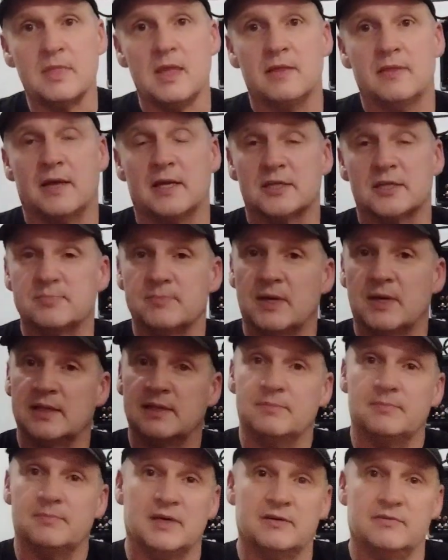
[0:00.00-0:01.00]
That's my
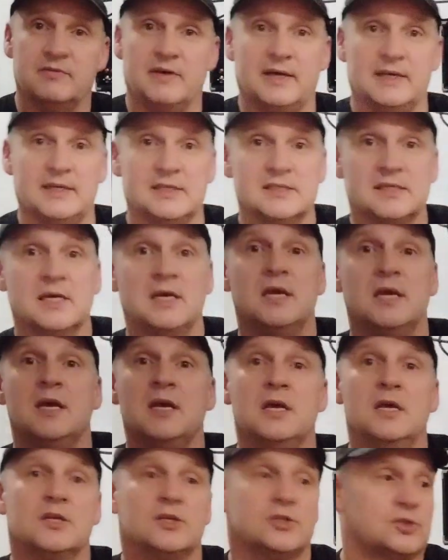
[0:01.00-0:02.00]
advice.
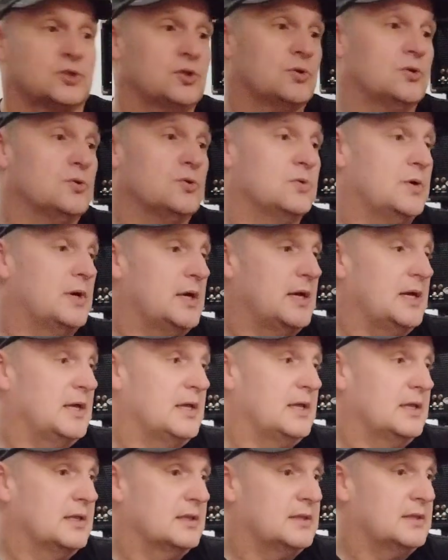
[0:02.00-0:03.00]
So
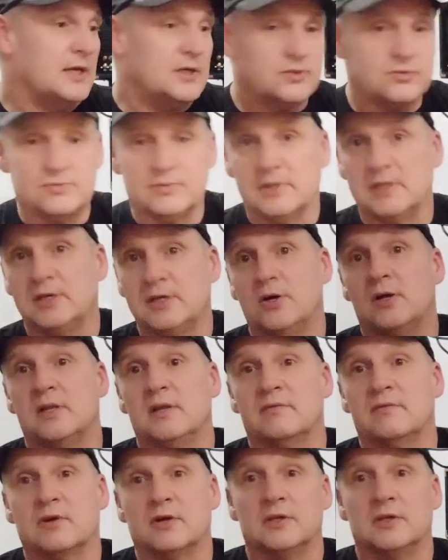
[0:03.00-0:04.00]
that's really all
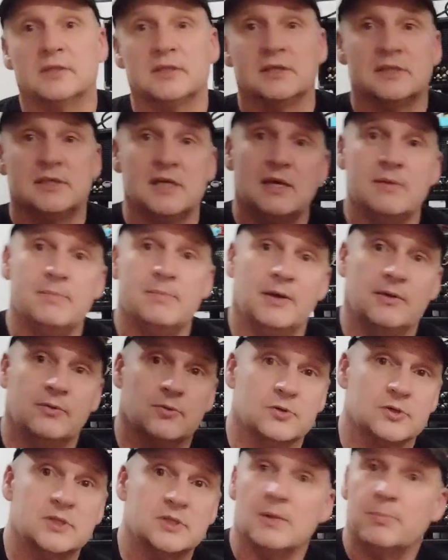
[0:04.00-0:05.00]
I've got to say about
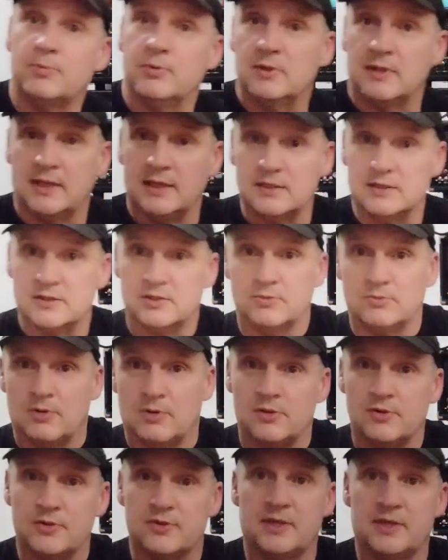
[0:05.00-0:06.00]
those. I'll put links to
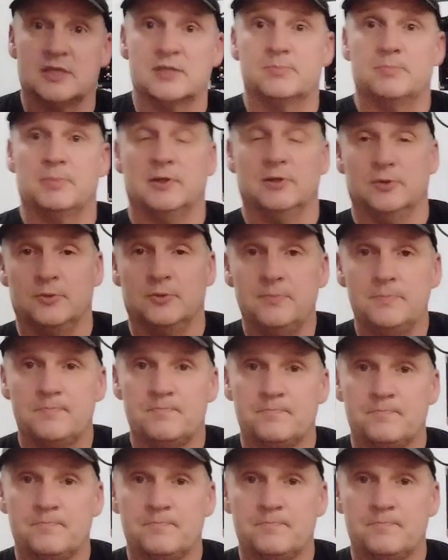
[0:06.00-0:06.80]
all the things below.